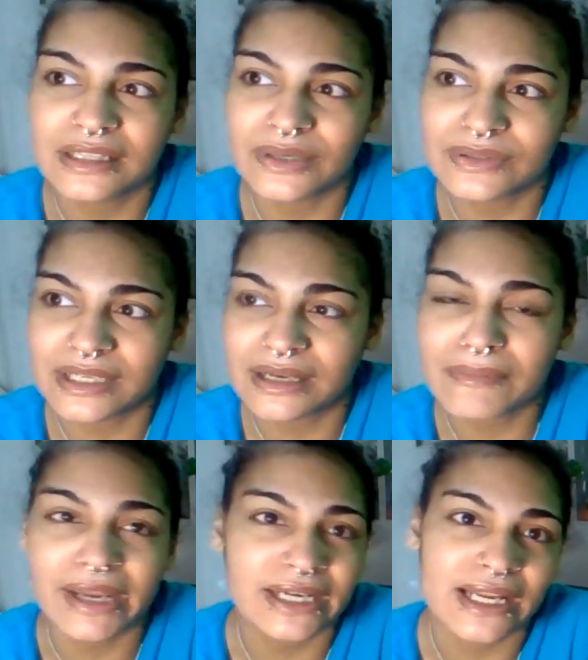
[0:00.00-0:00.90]
There was, like, a
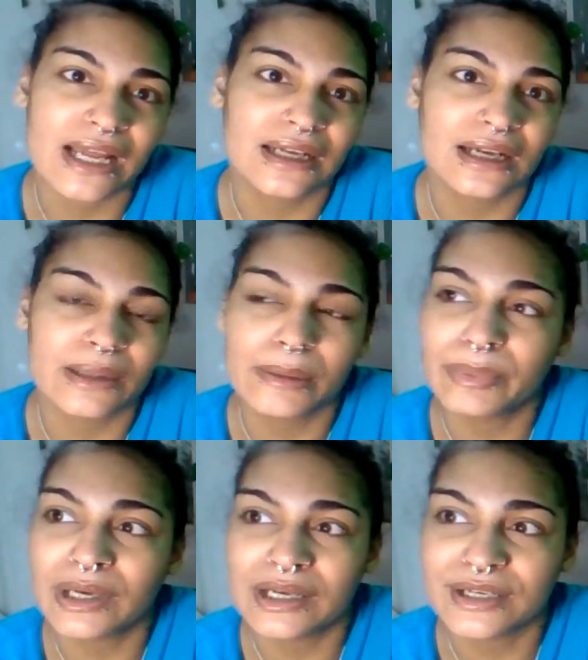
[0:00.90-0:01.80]
maniac on the
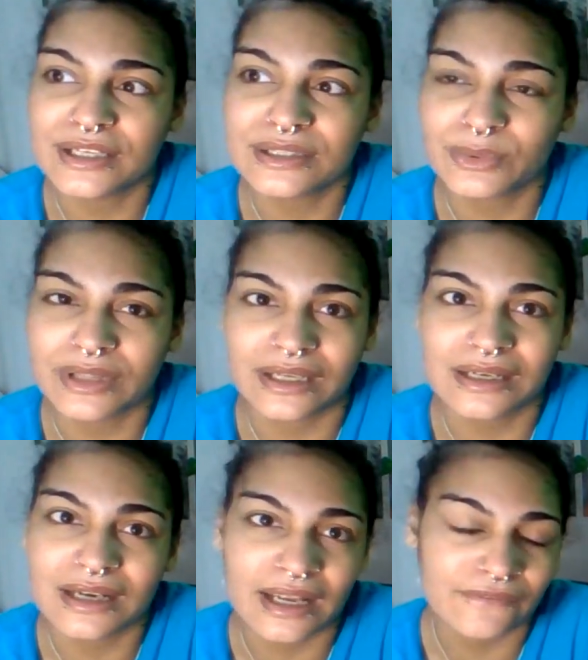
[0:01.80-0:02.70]
bus with, like, a
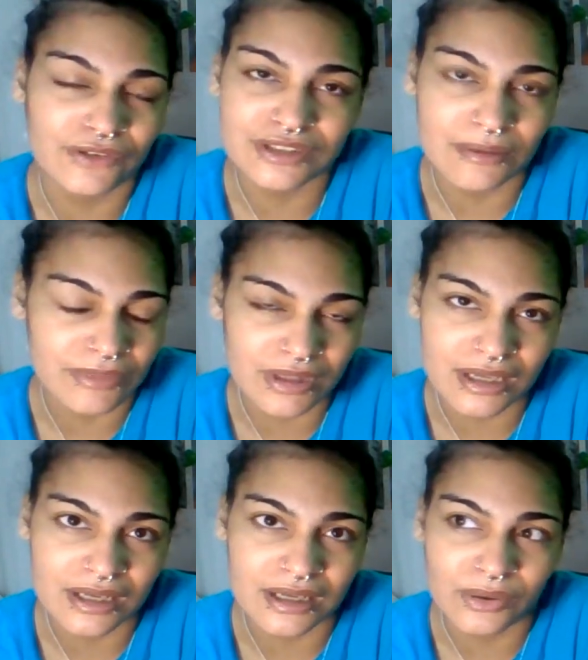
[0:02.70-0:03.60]
knife or
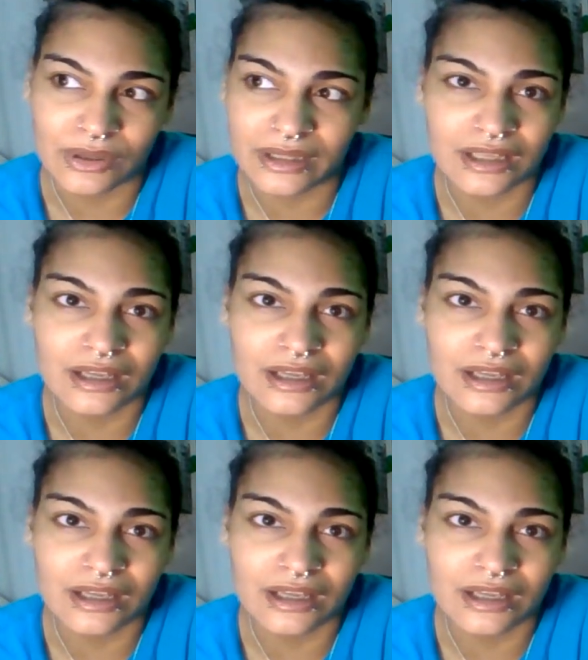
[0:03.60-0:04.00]
something, or, like, a